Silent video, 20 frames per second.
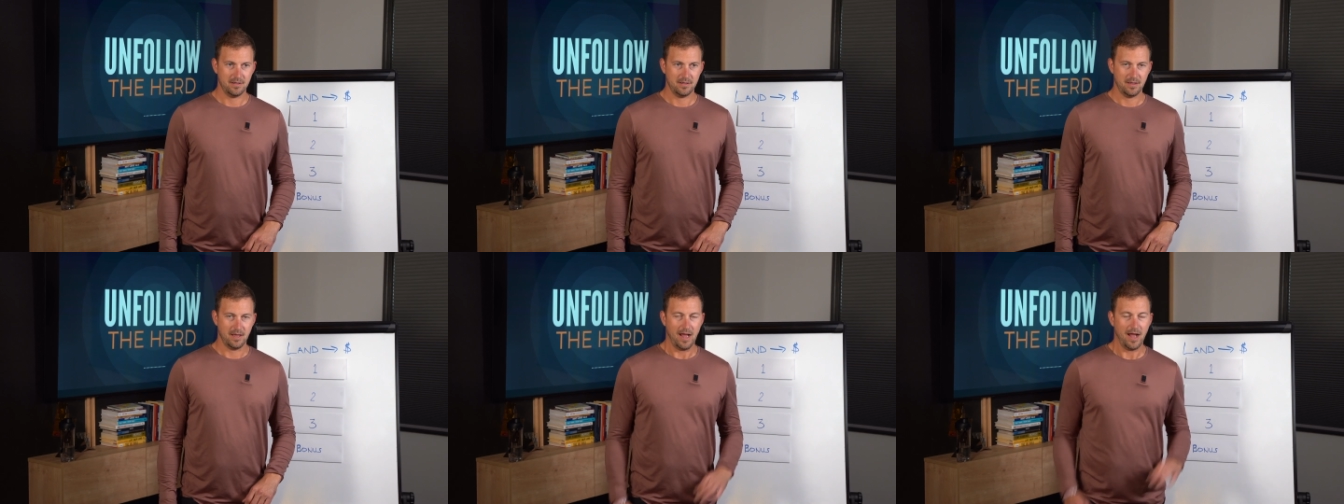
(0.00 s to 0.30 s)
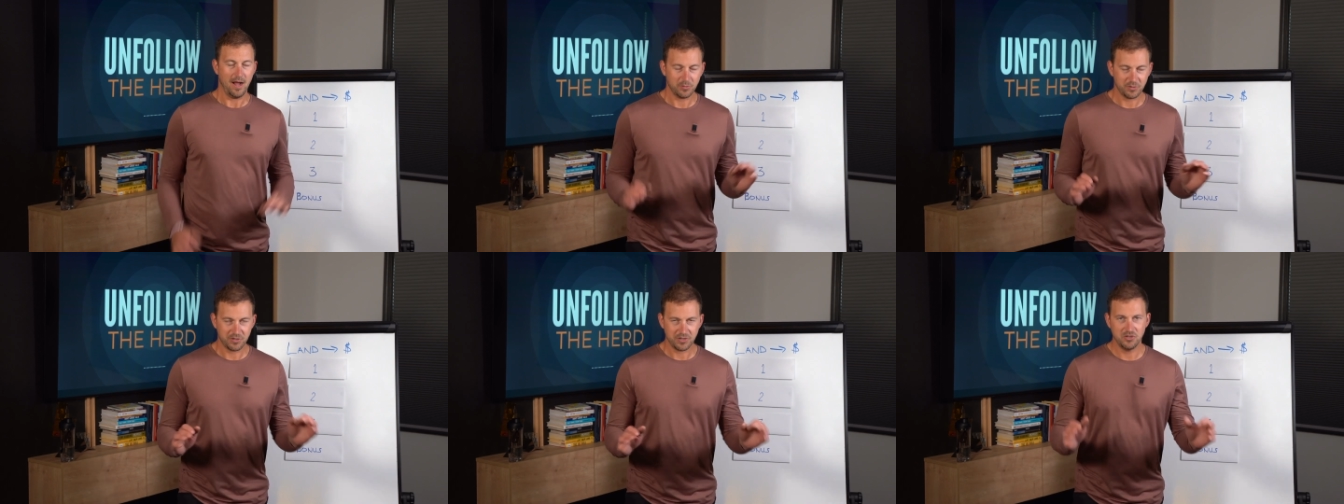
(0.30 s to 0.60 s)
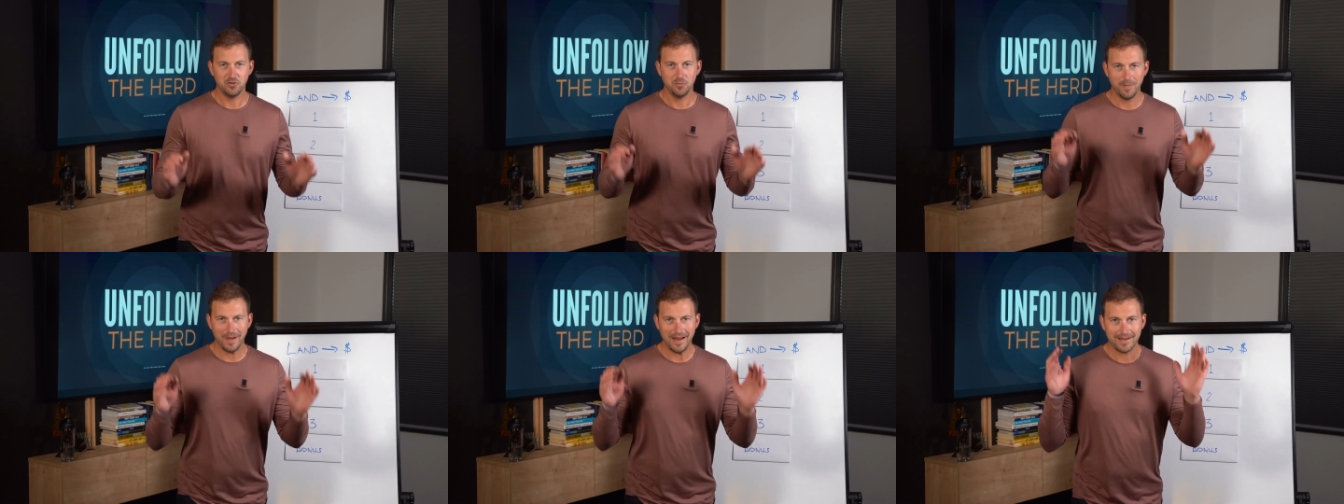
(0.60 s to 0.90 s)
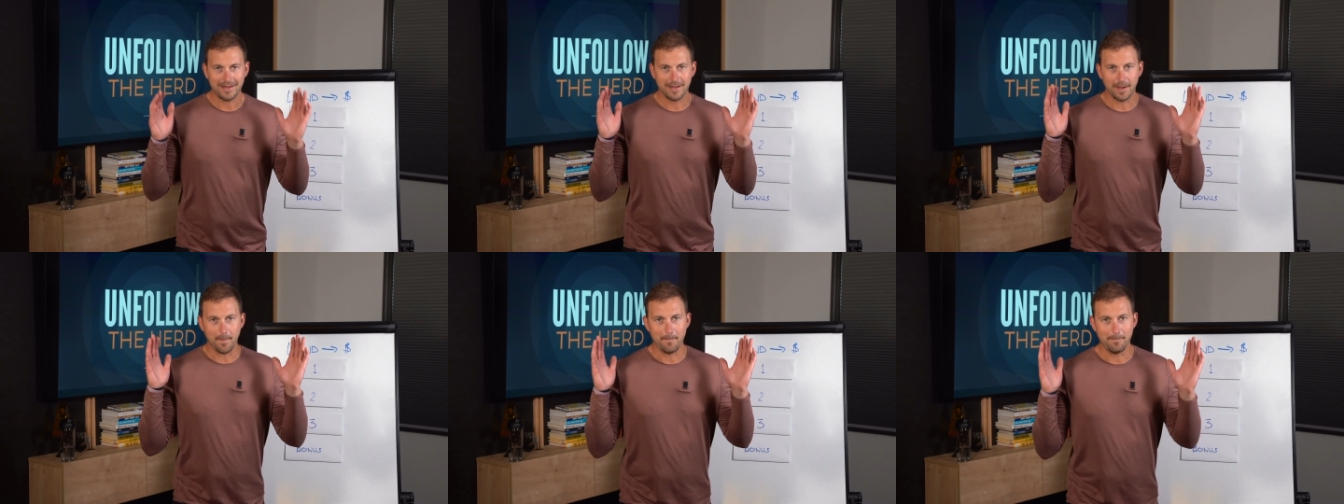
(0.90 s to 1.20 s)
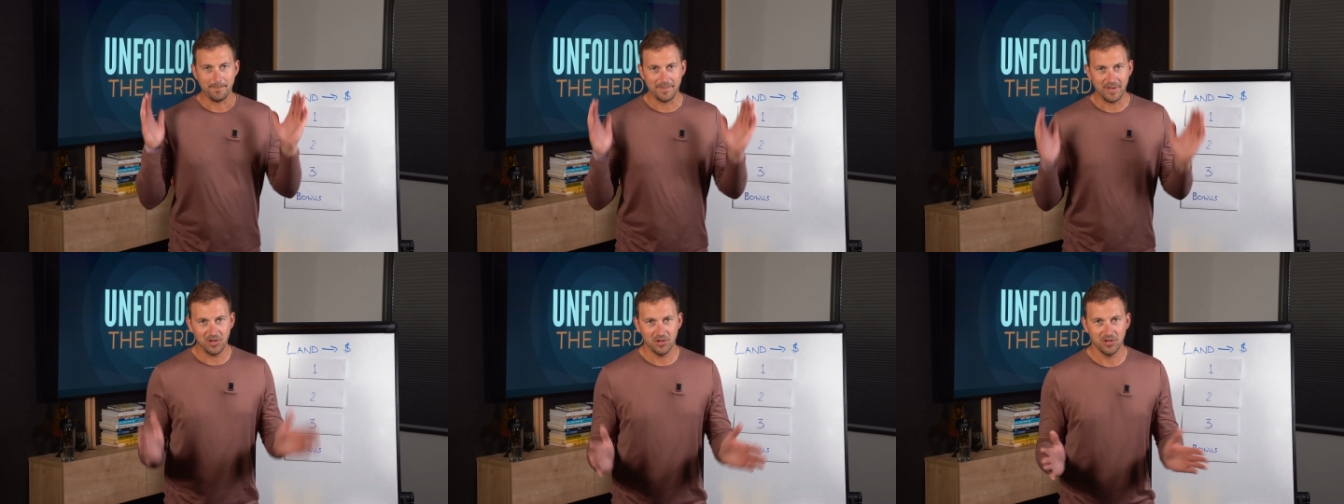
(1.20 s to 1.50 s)
How can you make
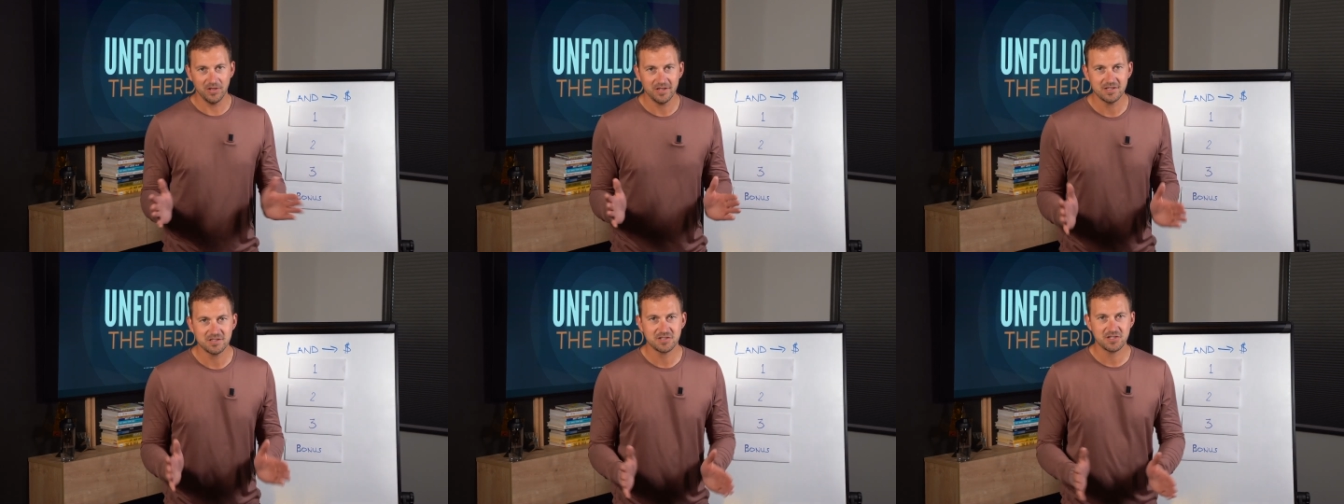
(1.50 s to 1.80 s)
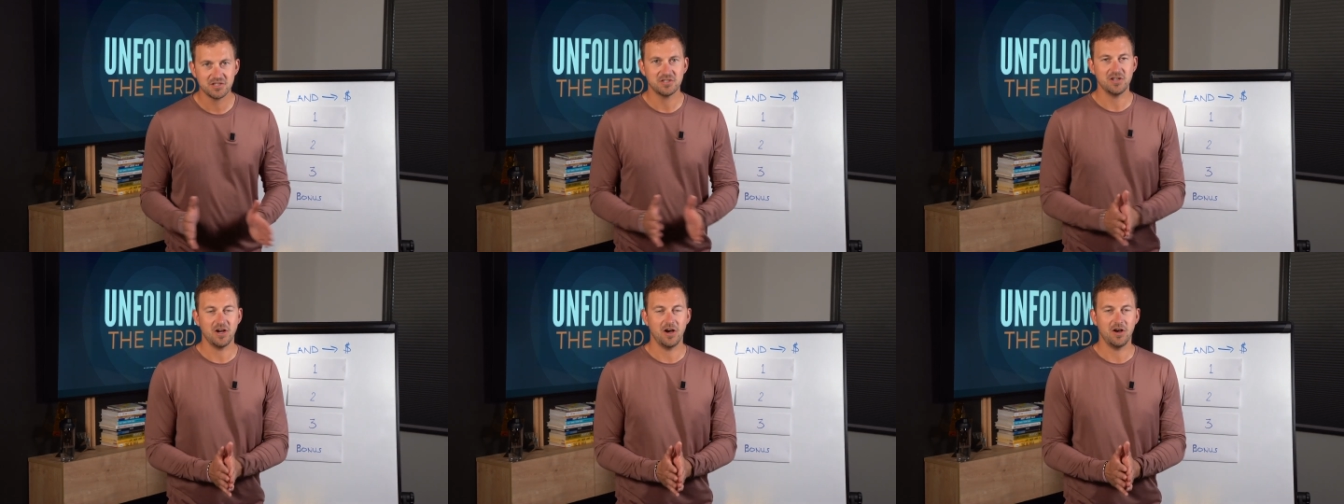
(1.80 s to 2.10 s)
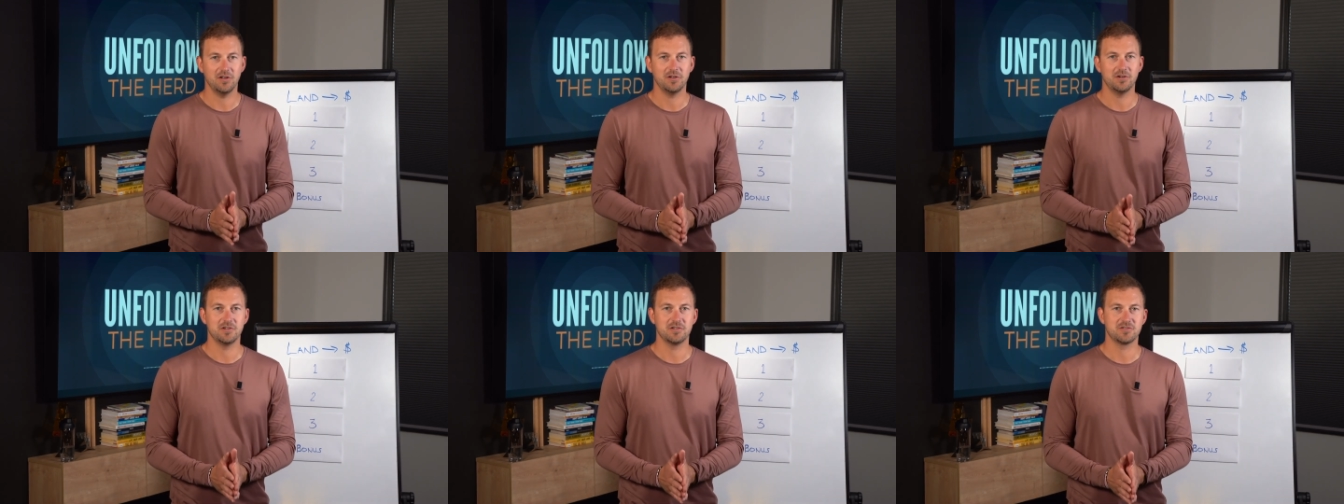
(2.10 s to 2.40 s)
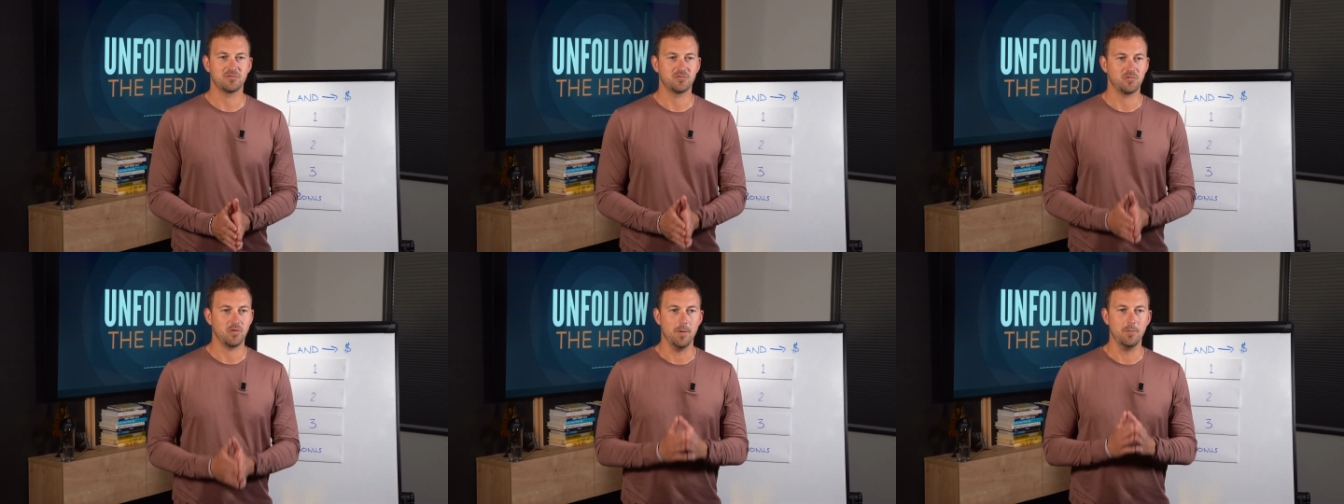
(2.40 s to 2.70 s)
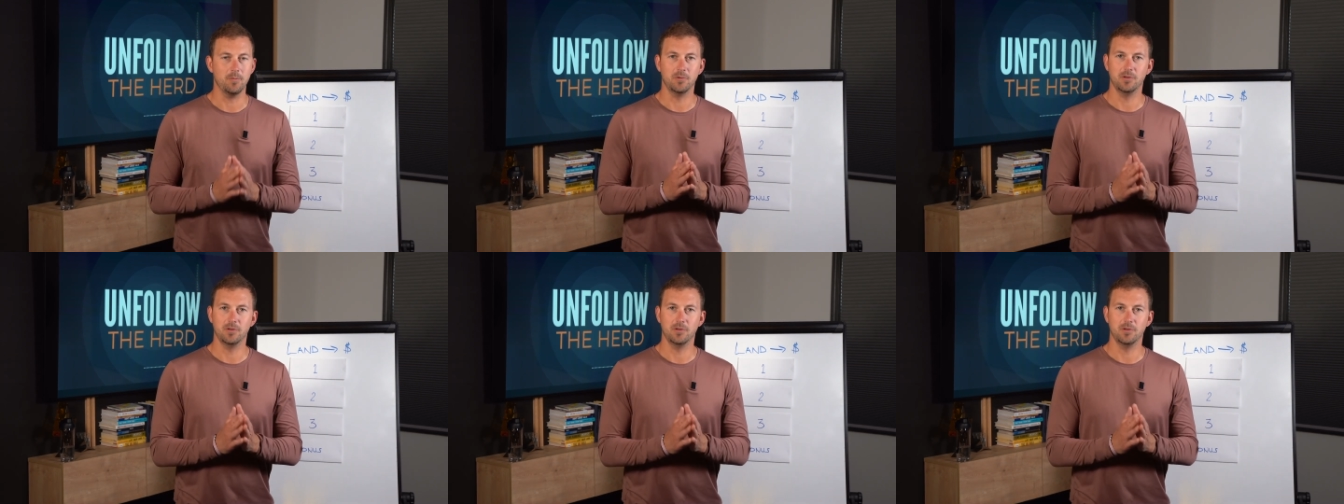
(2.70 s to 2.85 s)
millions of dollars from